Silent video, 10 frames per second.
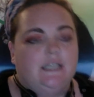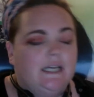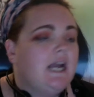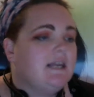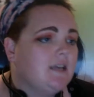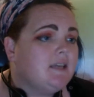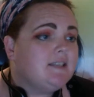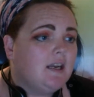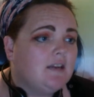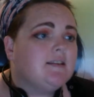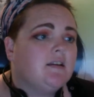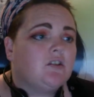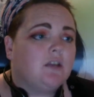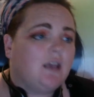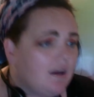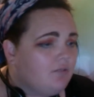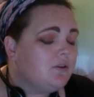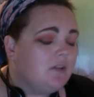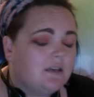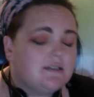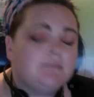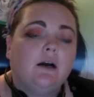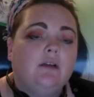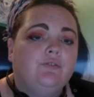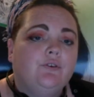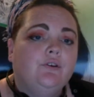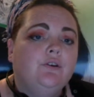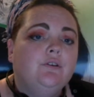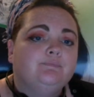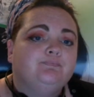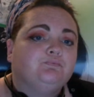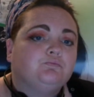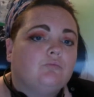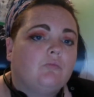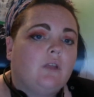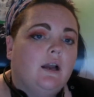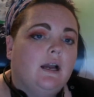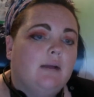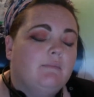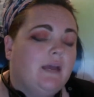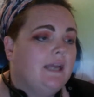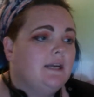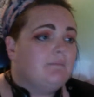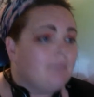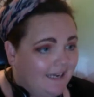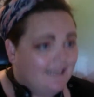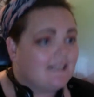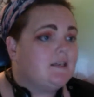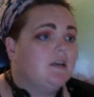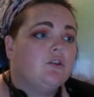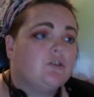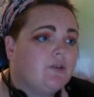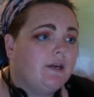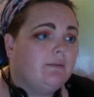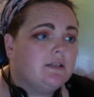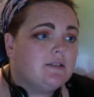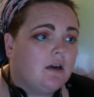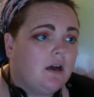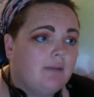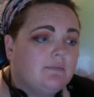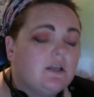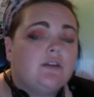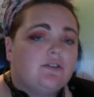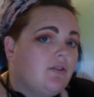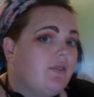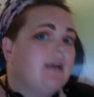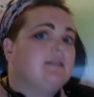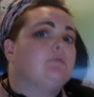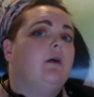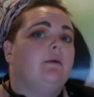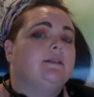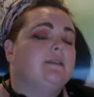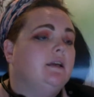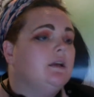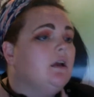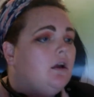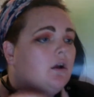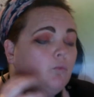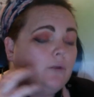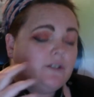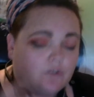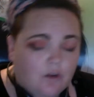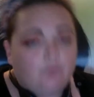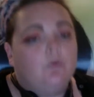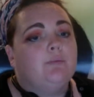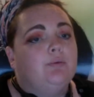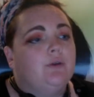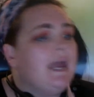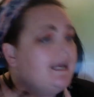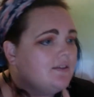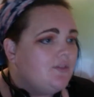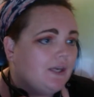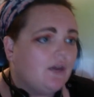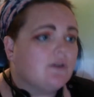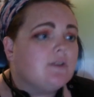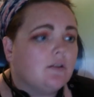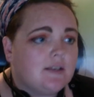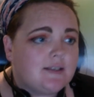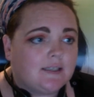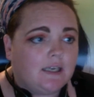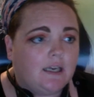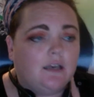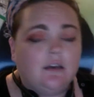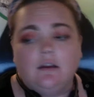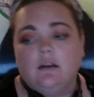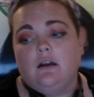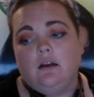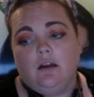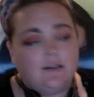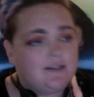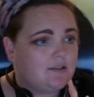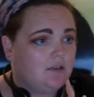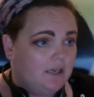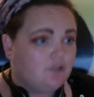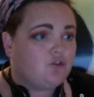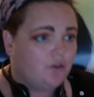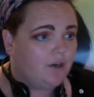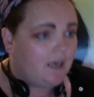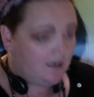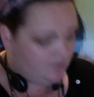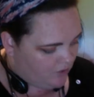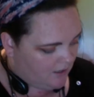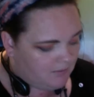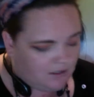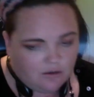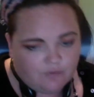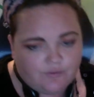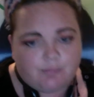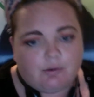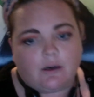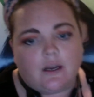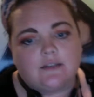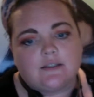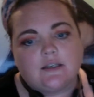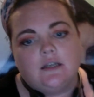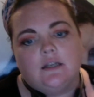As I said, essentially everything is mite food, and it may extend your treatment time. So that's why we say we don't want to put anything else on the skin during our treatment of the product.